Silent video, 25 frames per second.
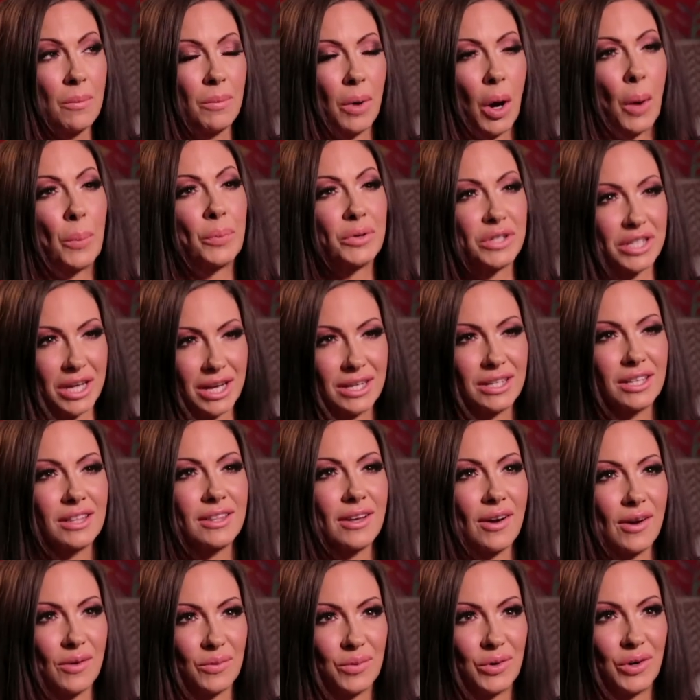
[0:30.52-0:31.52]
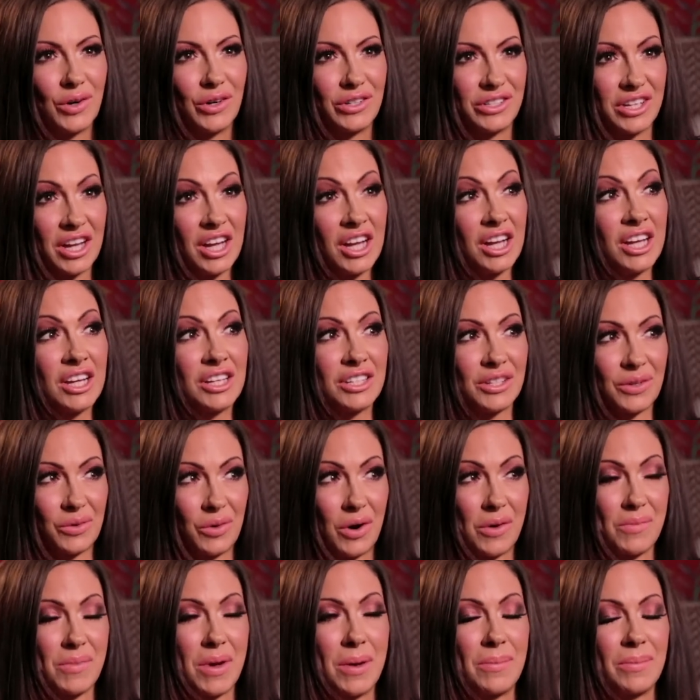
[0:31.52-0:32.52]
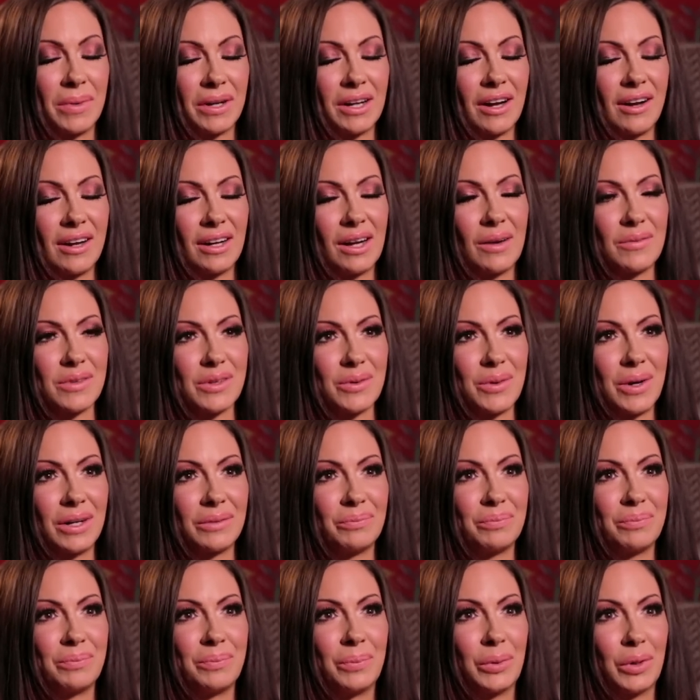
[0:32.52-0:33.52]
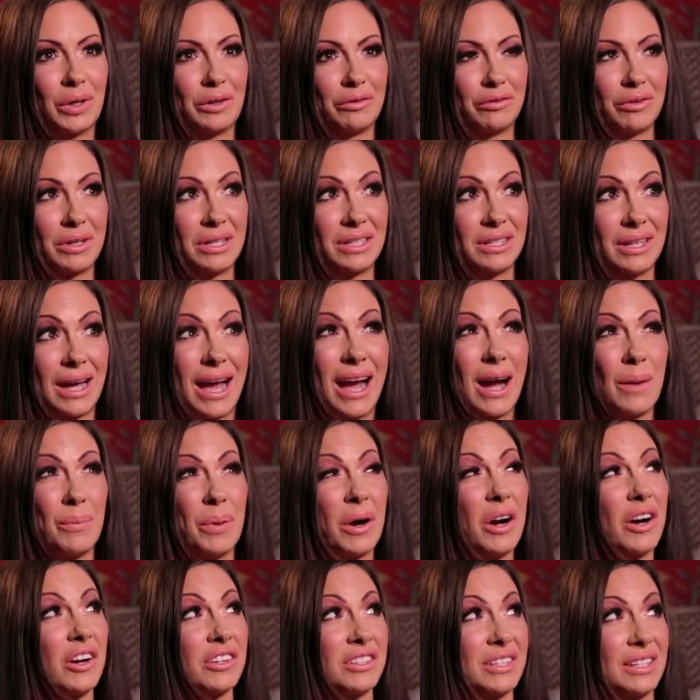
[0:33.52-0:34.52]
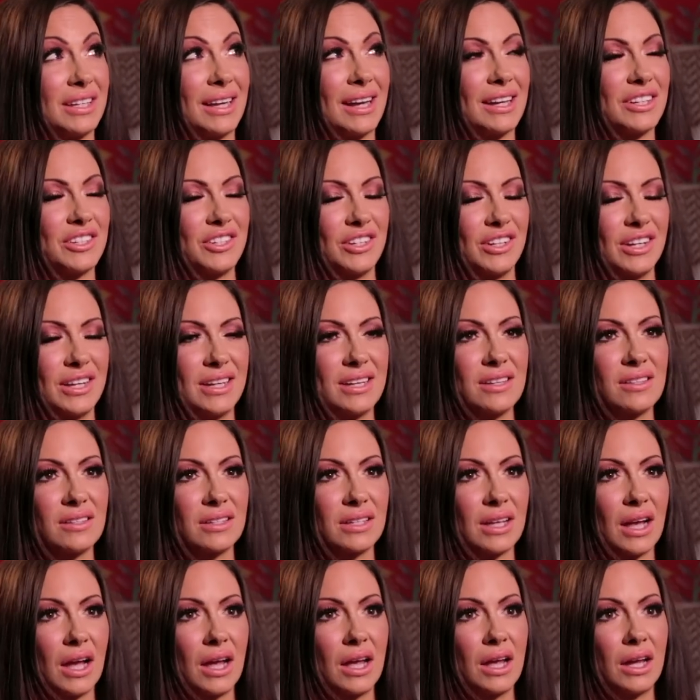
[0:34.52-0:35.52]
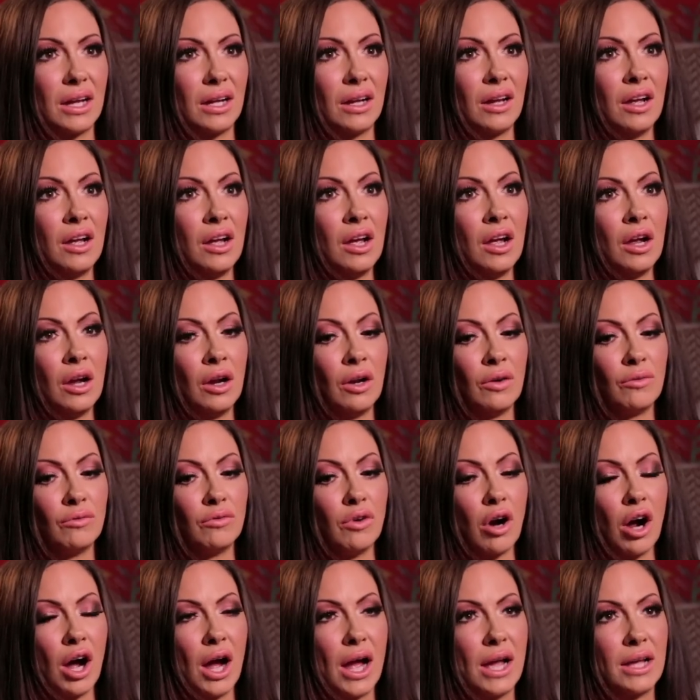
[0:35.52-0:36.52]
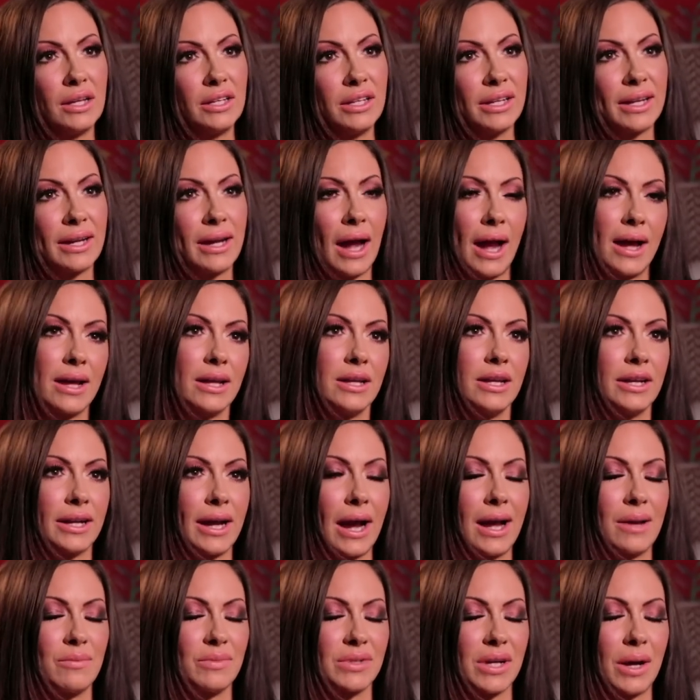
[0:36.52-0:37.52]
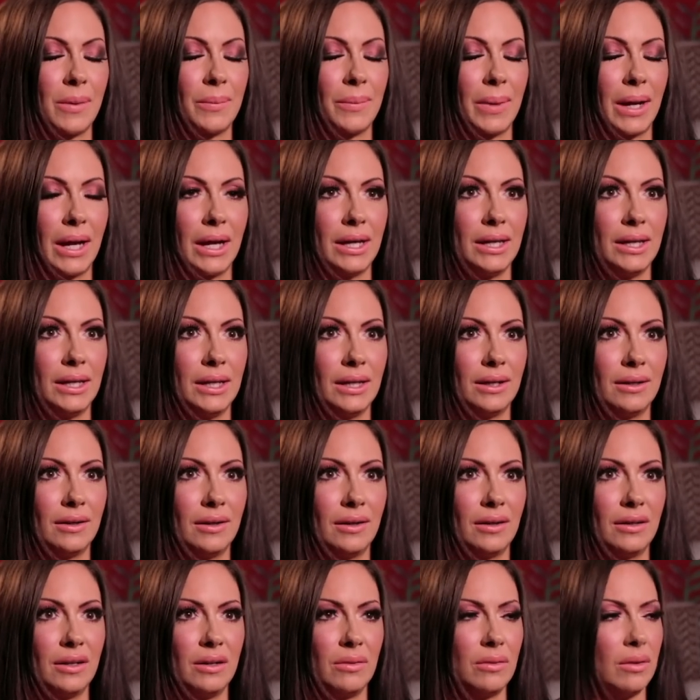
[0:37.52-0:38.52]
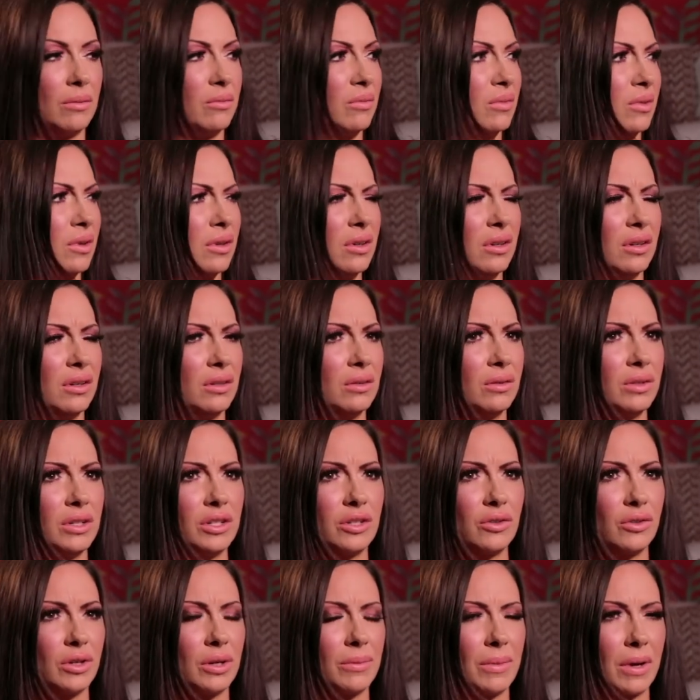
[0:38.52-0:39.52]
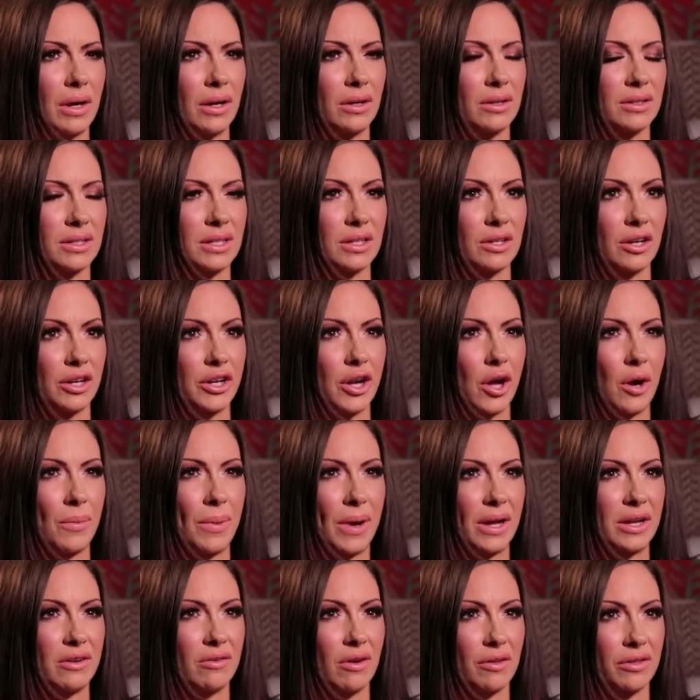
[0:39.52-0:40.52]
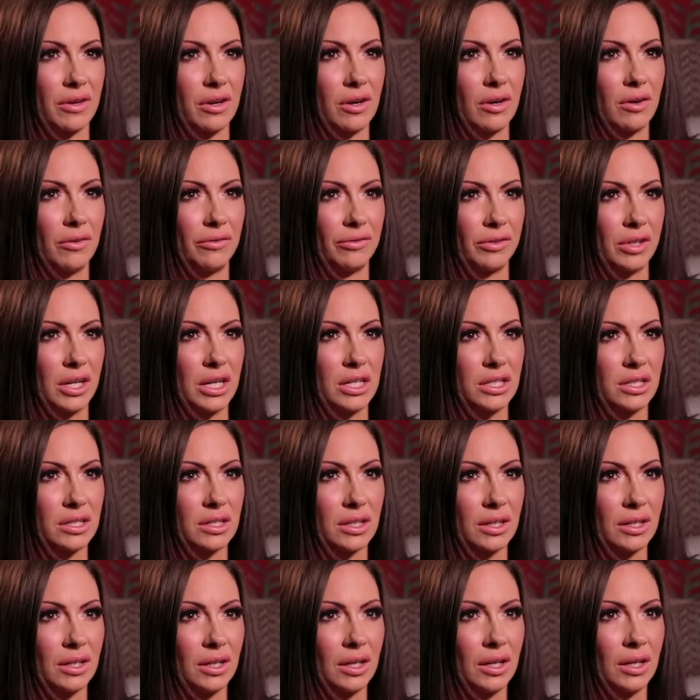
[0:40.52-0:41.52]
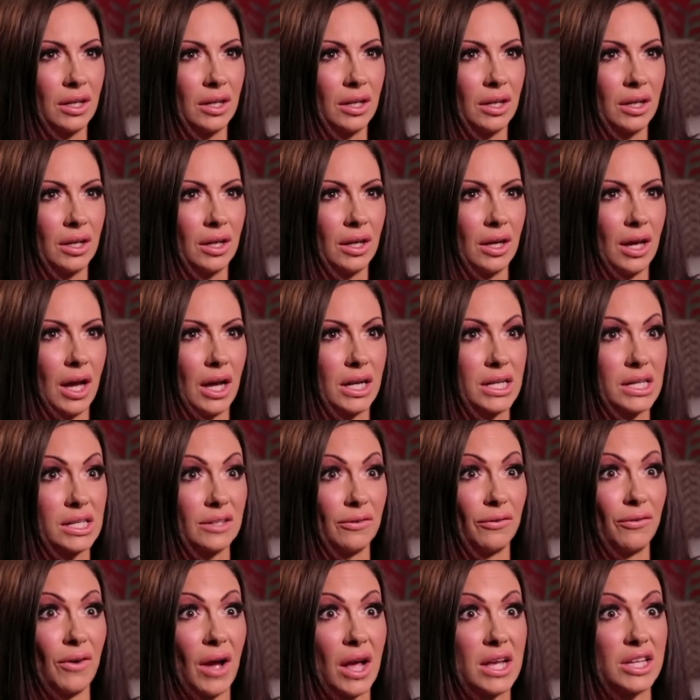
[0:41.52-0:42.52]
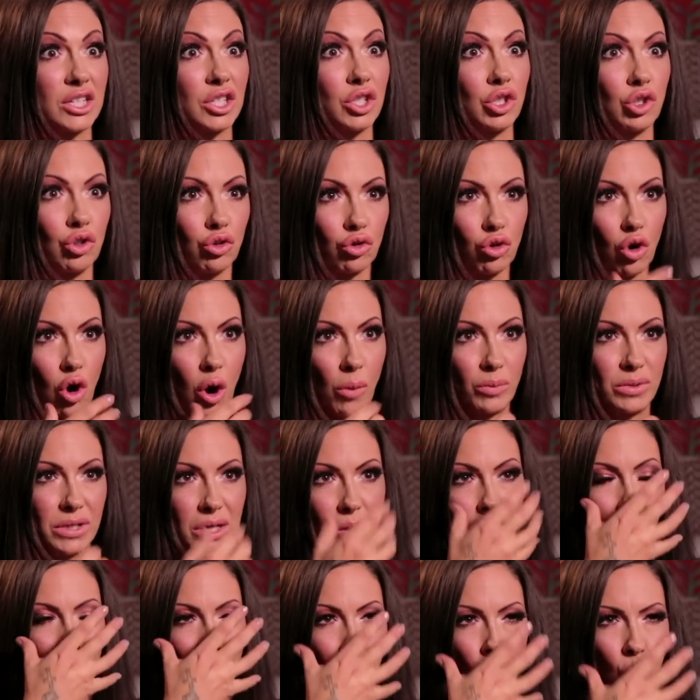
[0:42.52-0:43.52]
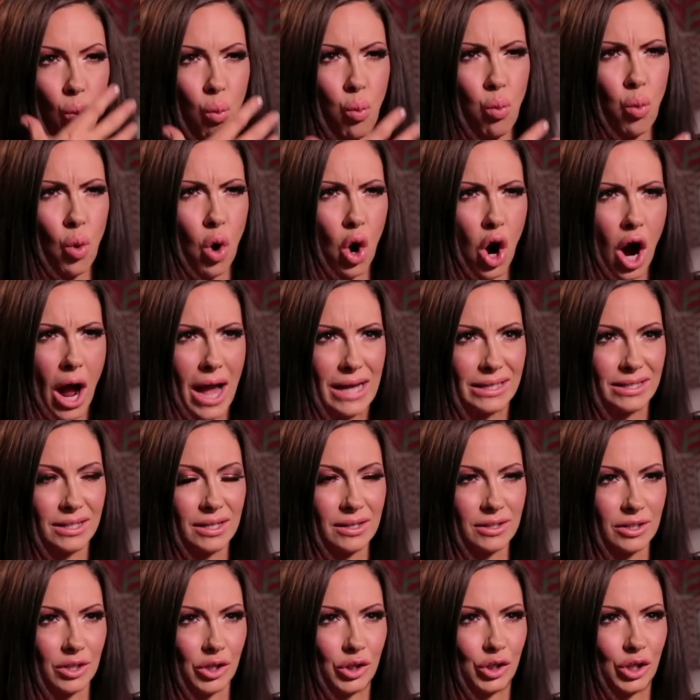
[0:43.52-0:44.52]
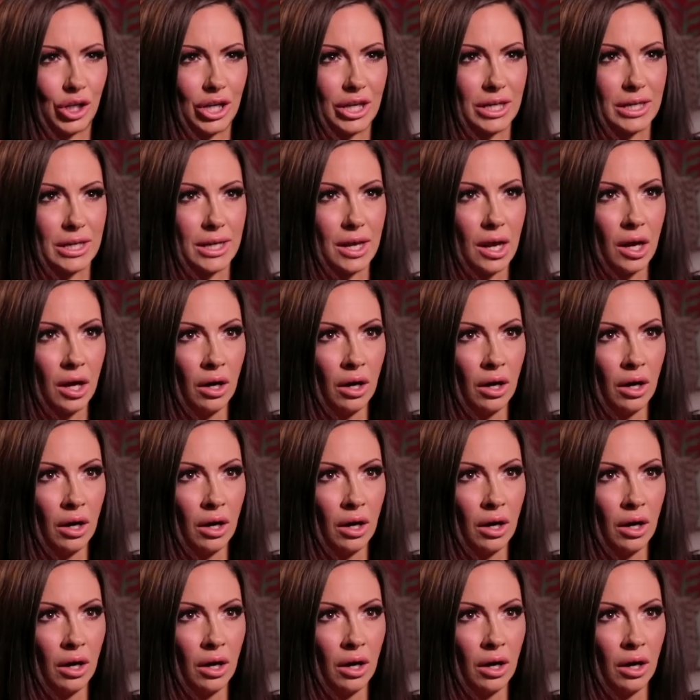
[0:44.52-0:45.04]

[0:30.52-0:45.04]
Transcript: but I pretended that I was. So I remember going up to one boyfriend at a party actually and saying, Right, your, ga your game's up, mate. And he went, What? What are you talking about? And I said, I know about your other girlfriend and his face dropped. He went white as a sheet.